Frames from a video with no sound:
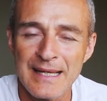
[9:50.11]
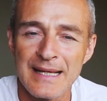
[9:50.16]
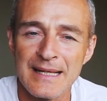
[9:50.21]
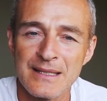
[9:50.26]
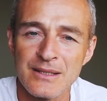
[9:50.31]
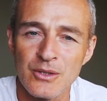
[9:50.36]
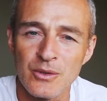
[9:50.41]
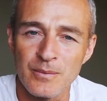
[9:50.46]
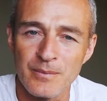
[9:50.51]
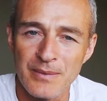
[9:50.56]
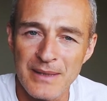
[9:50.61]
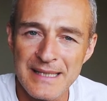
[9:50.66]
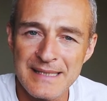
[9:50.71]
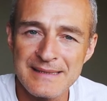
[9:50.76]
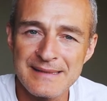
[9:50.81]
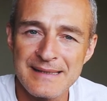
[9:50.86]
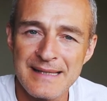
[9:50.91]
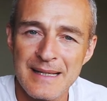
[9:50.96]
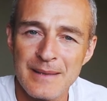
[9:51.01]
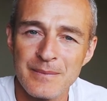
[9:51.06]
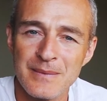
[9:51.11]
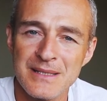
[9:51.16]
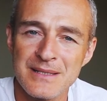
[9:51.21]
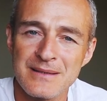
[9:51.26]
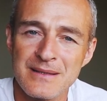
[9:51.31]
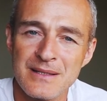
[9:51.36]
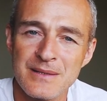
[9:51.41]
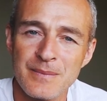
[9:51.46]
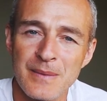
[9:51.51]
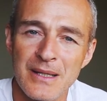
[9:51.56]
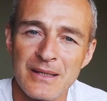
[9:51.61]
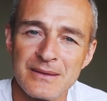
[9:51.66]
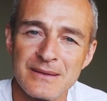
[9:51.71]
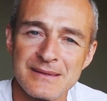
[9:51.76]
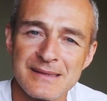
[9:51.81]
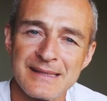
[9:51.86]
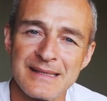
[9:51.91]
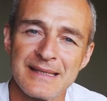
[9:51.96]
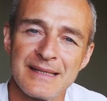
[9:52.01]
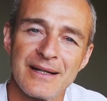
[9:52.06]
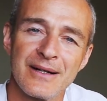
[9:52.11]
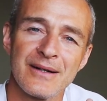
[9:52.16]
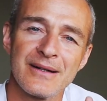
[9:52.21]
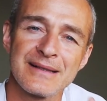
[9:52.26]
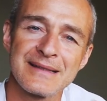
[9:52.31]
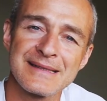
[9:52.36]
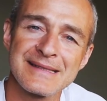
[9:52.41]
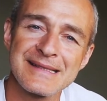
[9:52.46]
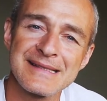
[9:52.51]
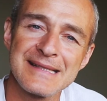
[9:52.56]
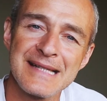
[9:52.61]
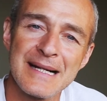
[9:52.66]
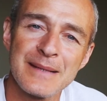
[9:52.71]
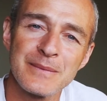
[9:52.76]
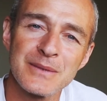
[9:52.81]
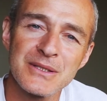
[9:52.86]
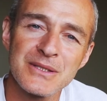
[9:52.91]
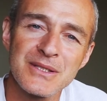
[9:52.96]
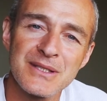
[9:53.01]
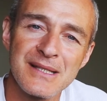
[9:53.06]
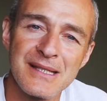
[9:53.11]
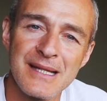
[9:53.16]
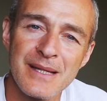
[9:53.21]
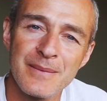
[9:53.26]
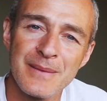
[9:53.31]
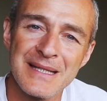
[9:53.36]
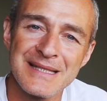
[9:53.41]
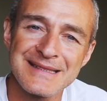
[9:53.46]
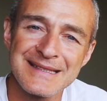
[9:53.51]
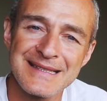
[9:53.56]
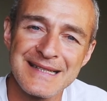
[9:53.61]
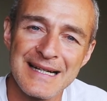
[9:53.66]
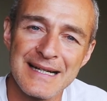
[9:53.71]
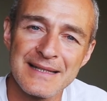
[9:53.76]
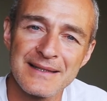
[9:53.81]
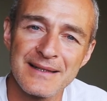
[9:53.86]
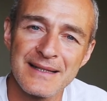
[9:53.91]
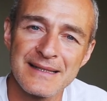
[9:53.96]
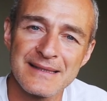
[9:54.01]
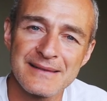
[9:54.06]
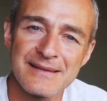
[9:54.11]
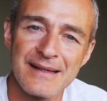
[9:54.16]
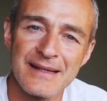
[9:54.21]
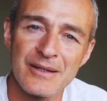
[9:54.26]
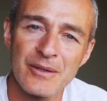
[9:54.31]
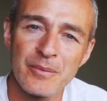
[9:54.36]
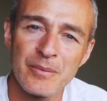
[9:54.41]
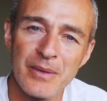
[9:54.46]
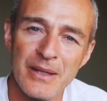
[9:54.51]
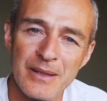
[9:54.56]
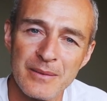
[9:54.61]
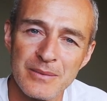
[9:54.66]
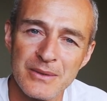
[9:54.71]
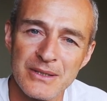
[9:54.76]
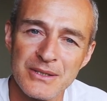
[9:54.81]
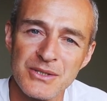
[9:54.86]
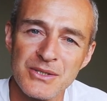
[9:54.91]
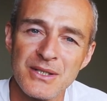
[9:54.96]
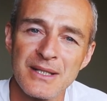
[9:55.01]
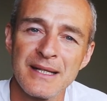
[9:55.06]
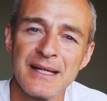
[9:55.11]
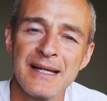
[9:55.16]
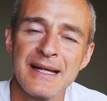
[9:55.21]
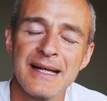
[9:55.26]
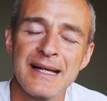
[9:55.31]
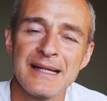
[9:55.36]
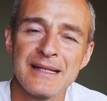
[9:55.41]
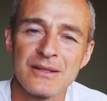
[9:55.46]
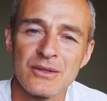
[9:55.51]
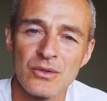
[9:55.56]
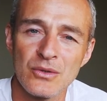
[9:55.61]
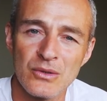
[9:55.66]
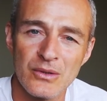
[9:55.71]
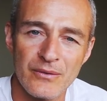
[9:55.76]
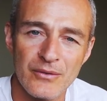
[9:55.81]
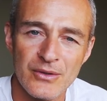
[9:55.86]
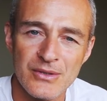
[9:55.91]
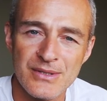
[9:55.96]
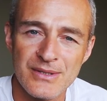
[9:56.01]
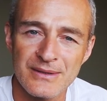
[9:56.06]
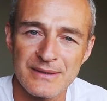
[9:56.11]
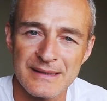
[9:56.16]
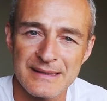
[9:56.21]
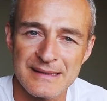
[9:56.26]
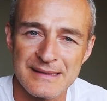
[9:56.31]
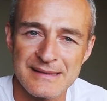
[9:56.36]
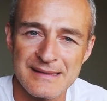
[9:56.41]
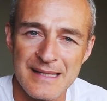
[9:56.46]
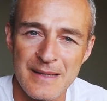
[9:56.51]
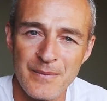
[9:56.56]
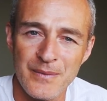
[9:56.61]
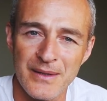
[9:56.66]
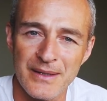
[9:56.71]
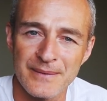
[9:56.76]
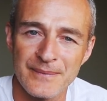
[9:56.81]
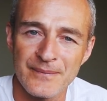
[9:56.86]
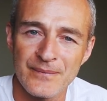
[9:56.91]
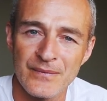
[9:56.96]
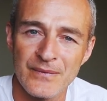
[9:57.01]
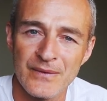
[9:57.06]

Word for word: And you base that business policy on established CMS guidelines that are published and universally accepted.